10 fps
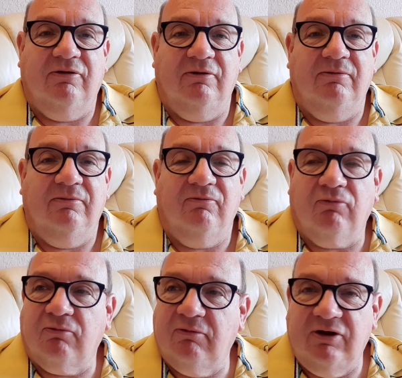to
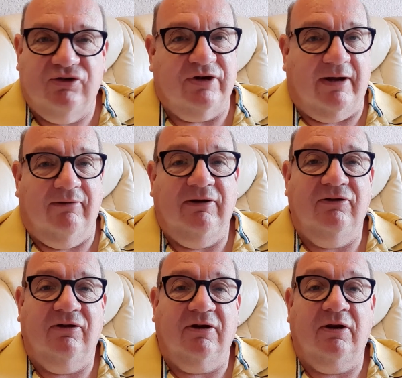reach out
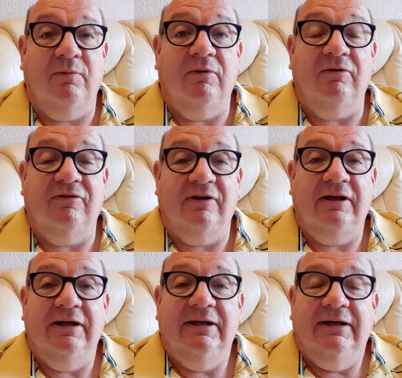into the community.
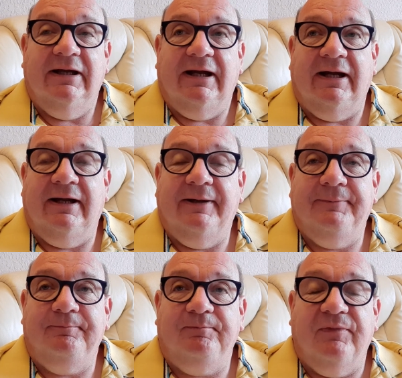
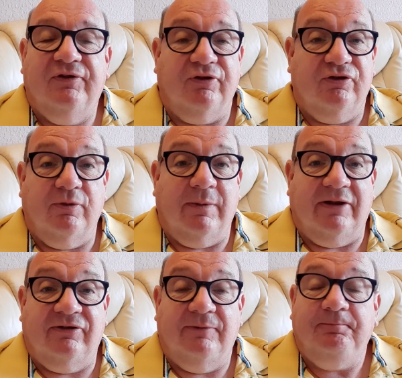Um, such a
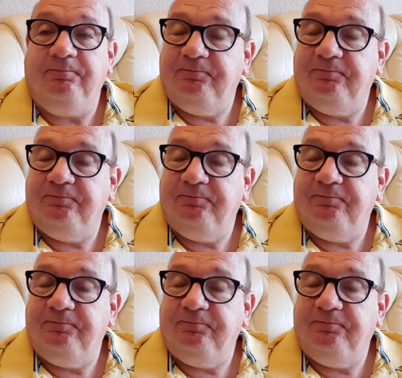blessing,